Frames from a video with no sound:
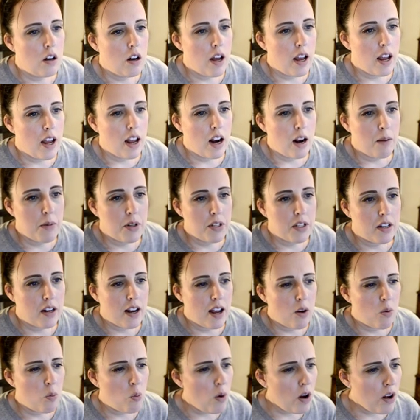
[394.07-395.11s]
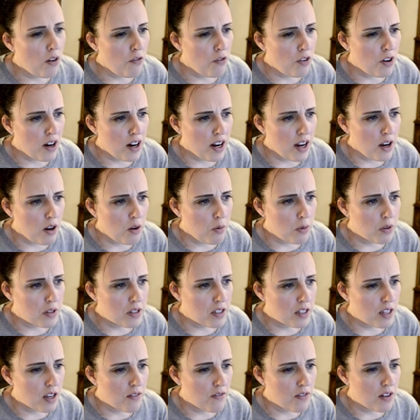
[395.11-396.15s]
And I'm just going to add 1 for now. We'll
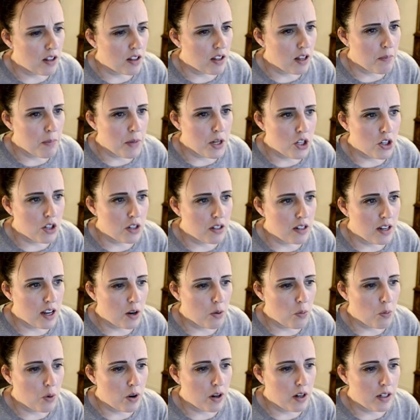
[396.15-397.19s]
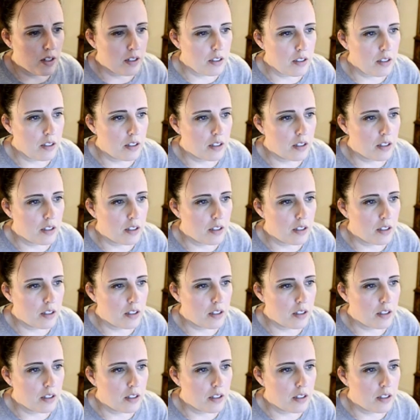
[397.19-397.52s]
see if they'll let me just add 1.